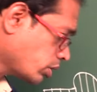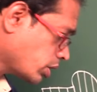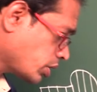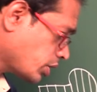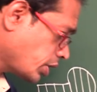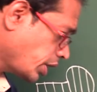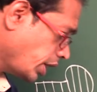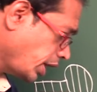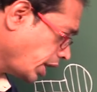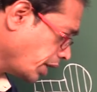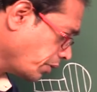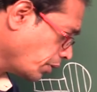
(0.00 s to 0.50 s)

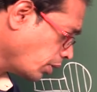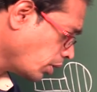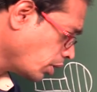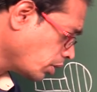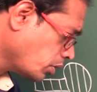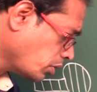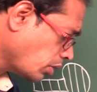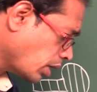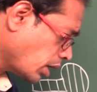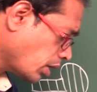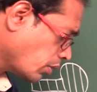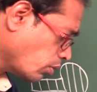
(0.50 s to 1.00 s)

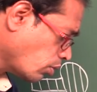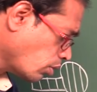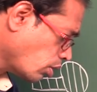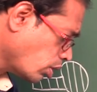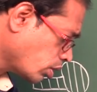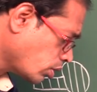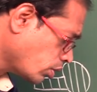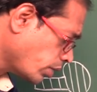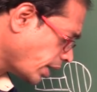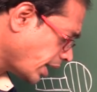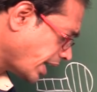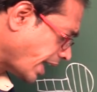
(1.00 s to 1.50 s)
CO2 and
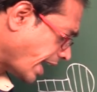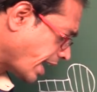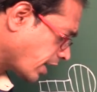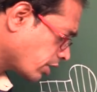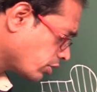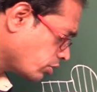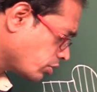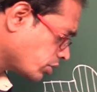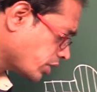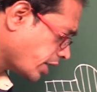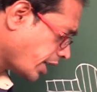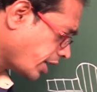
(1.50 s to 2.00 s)
O2 at
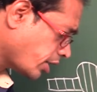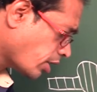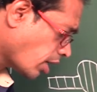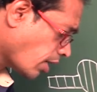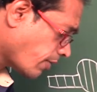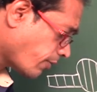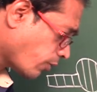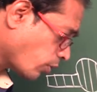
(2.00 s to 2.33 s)
active site of